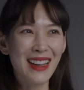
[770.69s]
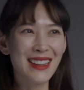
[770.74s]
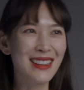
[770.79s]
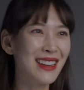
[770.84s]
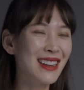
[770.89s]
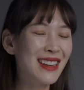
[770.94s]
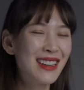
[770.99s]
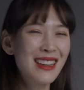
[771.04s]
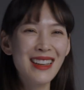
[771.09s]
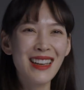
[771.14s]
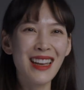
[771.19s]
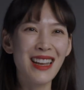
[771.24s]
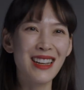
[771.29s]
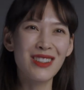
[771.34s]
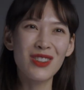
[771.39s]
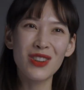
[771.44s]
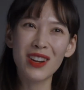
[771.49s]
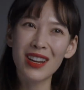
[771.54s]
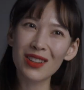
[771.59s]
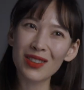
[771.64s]
identity
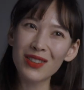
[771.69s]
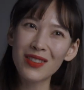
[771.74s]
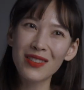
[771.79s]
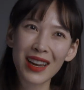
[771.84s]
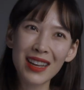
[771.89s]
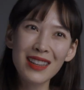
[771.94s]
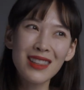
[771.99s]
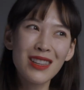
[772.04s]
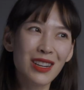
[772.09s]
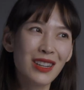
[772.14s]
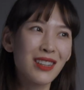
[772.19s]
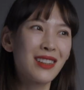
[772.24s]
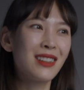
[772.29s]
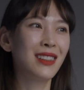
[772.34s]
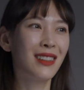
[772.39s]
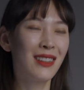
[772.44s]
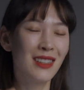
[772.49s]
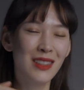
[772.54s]
and trying to find their